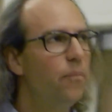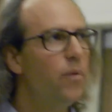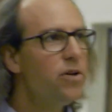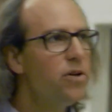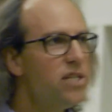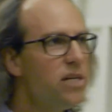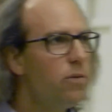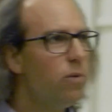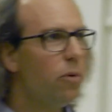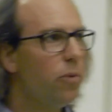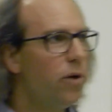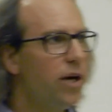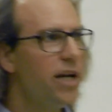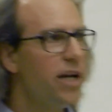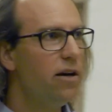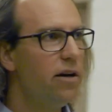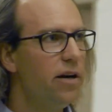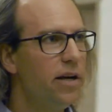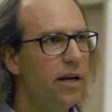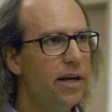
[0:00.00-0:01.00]
Mostly what we're
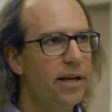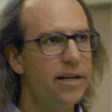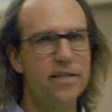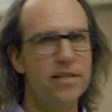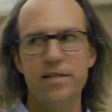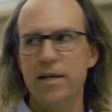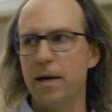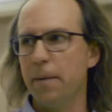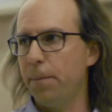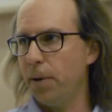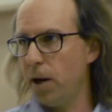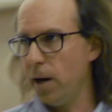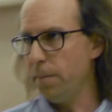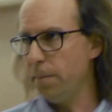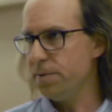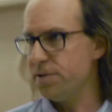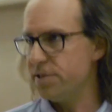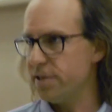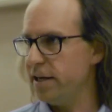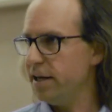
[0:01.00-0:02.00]
hearing is uh,
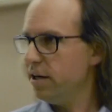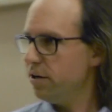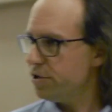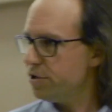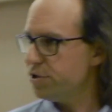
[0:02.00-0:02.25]
pumps and air